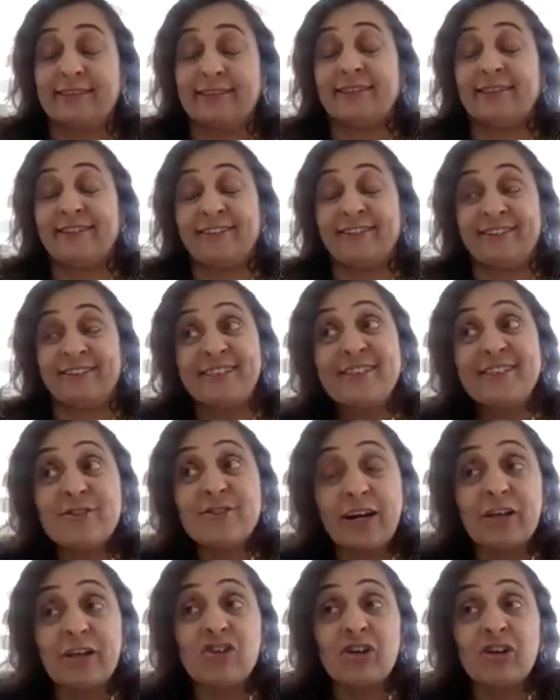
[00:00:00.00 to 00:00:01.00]
this
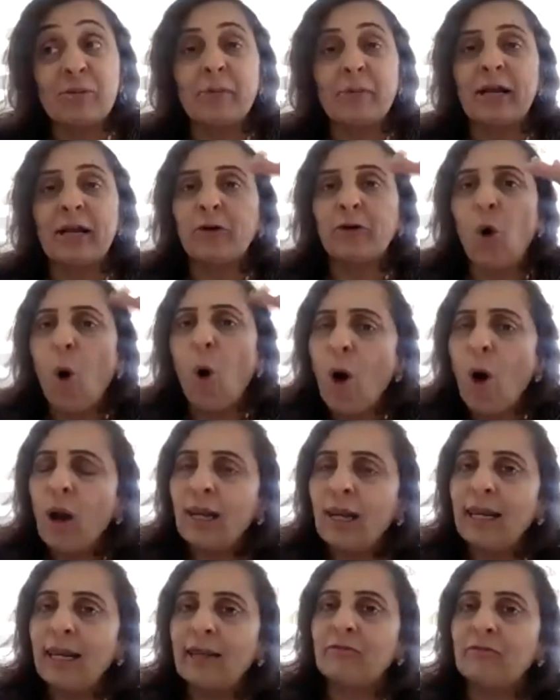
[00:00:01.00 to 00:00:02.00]
regime at
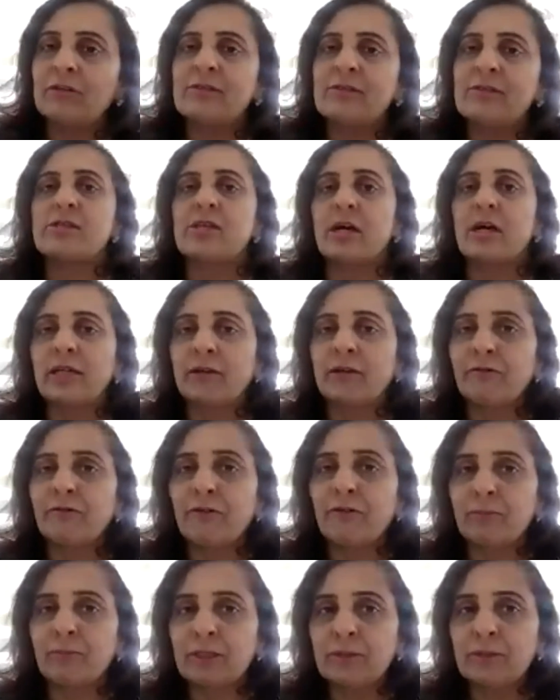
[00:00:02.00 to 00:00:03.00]
all levels, starting
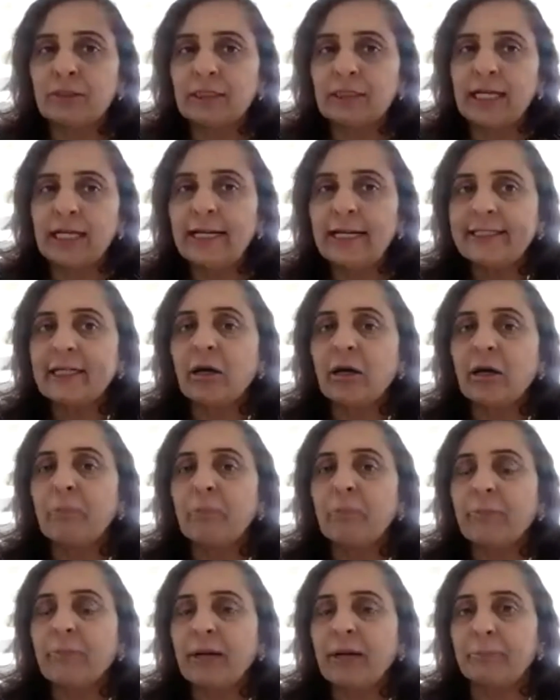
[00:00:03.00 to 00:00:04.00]
from the state
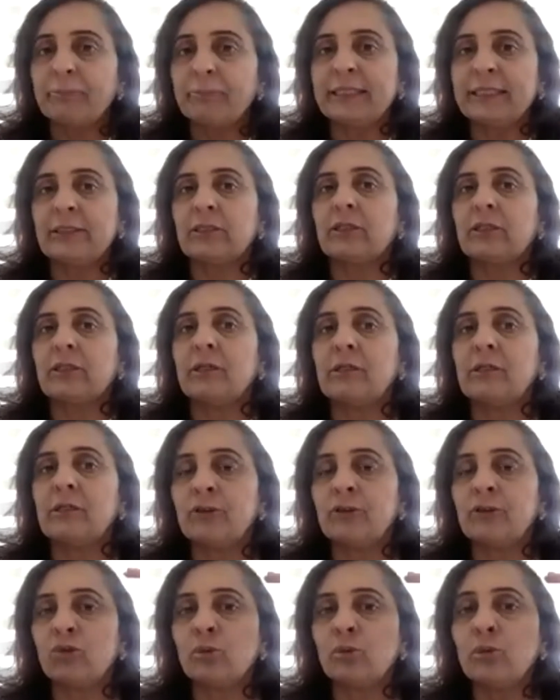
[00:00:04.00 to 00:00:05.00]
capital
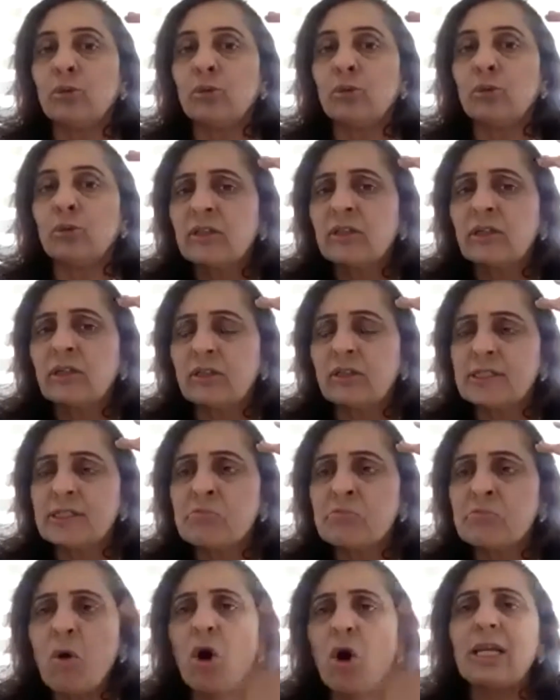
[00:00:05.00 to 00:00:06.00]
to the
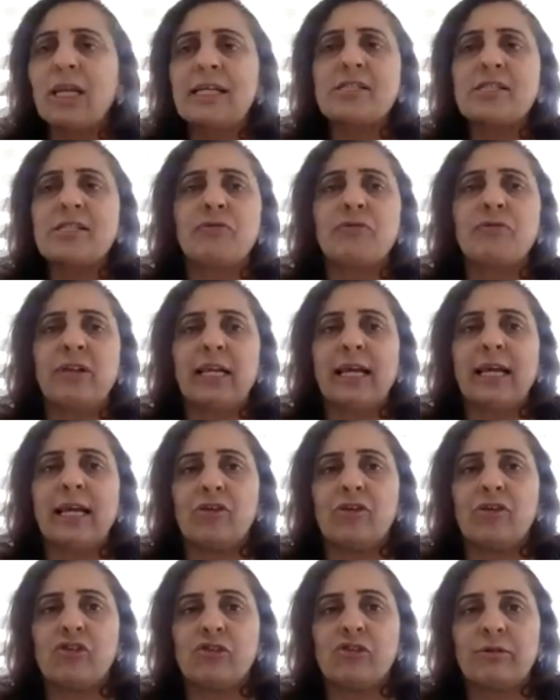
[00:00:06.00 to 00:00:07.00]
smallest
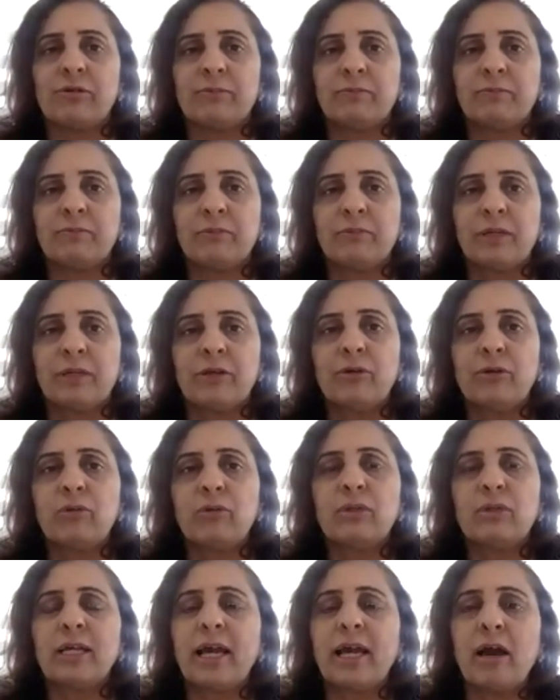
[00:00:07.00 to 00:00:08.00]
village.
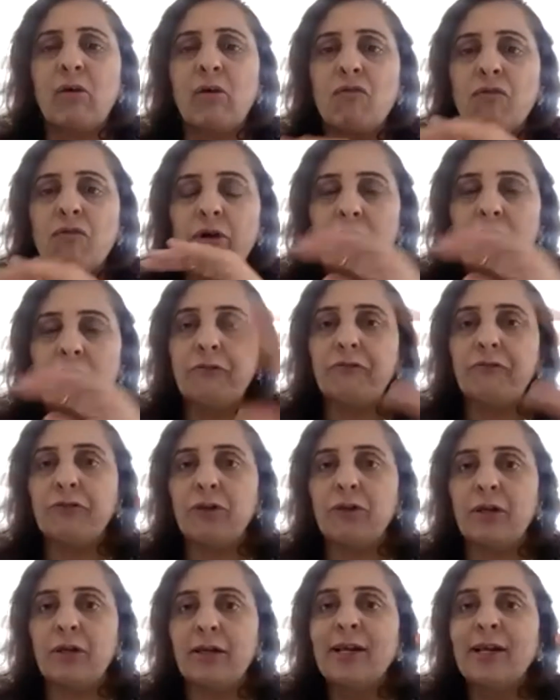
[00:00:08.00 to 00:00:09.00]
They have
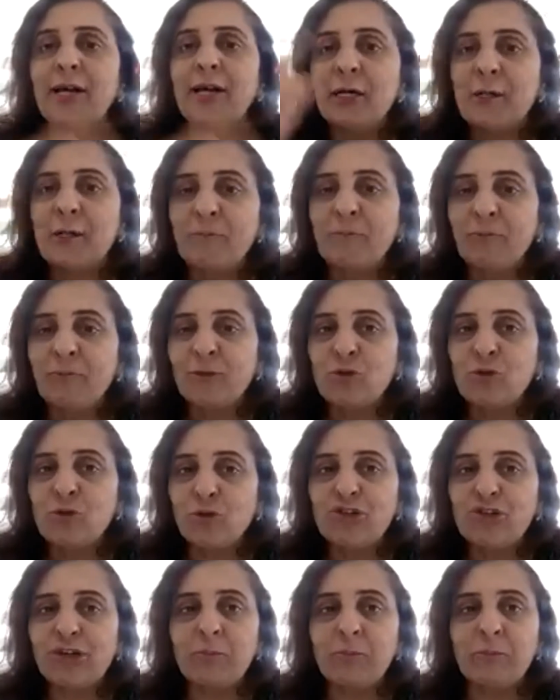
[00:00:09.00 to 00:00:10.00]
wonderful
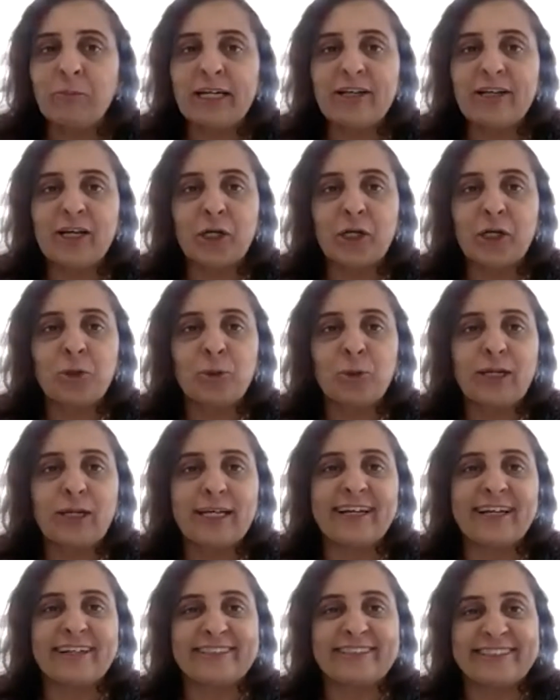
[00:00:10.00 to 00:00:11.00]
social media
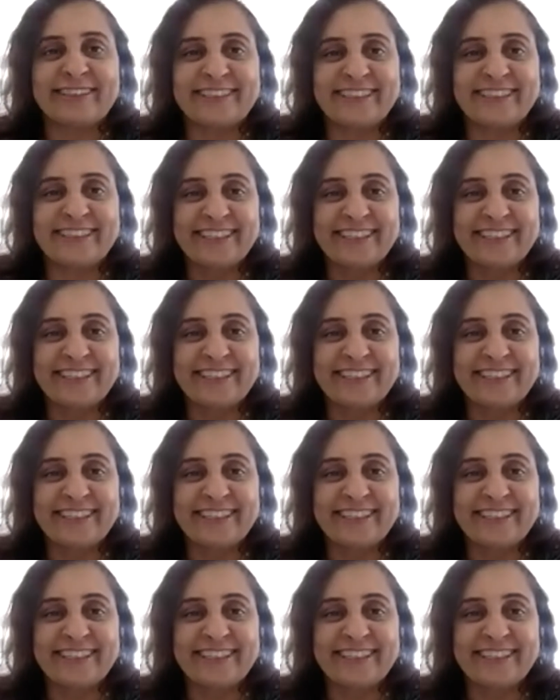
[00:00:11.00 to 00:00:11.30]
toolkits.